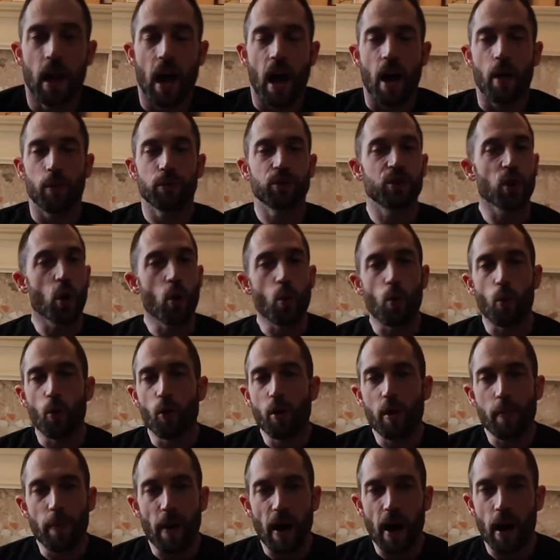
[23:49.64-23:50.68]
And don't
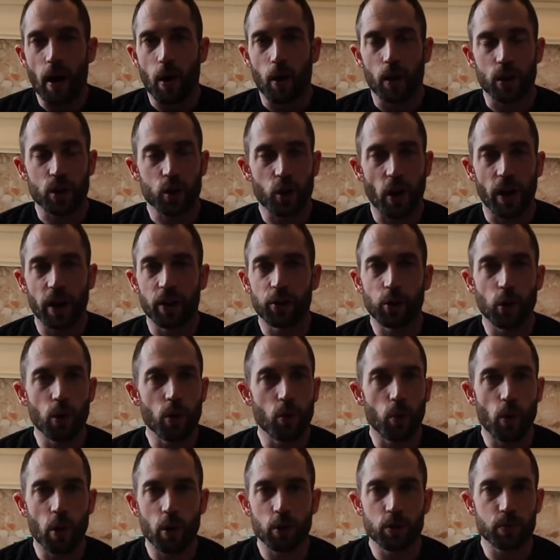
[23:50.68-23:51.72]
worry about trying to do the
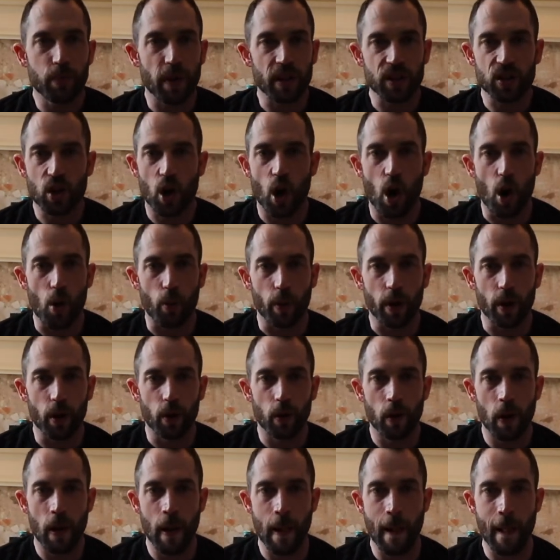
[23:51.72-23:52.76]
world's best
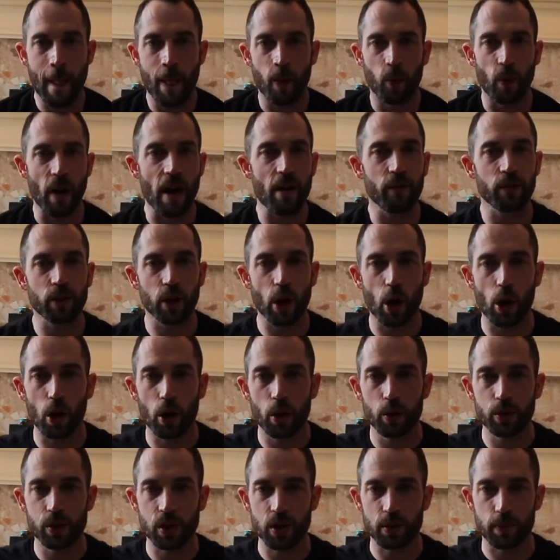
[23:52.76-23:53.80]
cartwheel. We haven't got
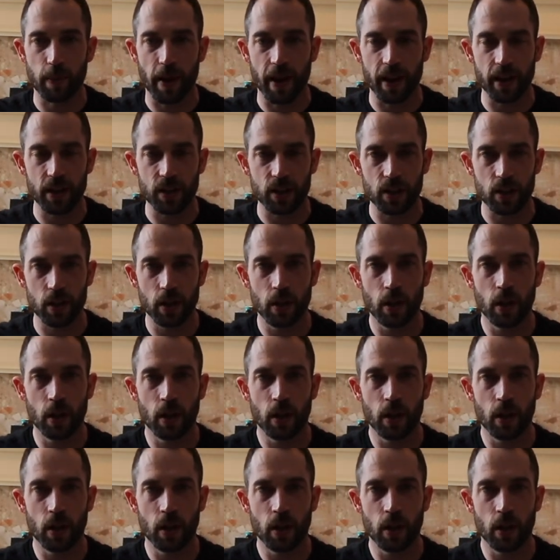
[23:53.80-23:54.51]
loads of space.